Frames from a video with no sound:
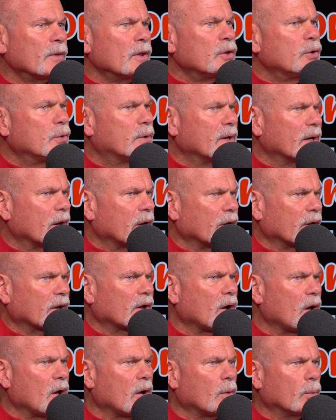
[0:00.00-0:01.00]
You get on a
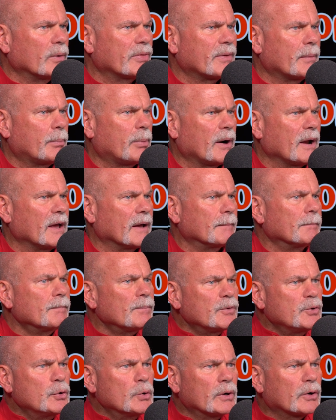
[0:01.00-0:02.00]
call with a brand.
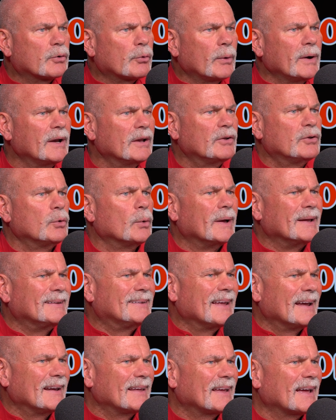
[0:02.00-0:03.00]
You agree to do a
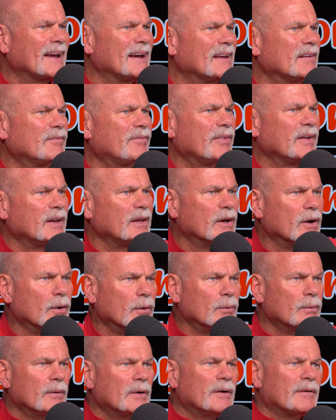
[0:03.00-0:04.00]
dedicated
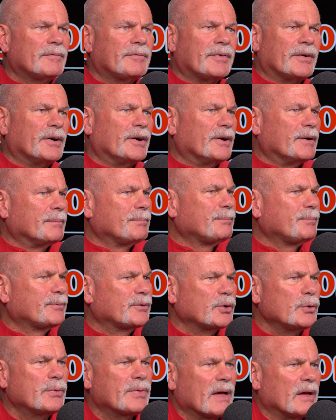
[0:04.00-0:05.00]
video for
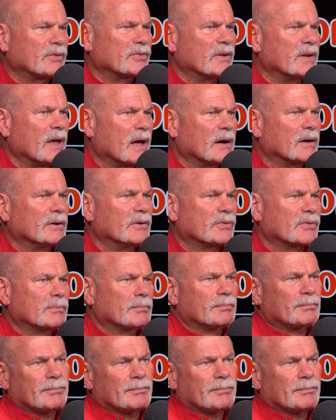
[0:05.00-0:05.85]
$2,000.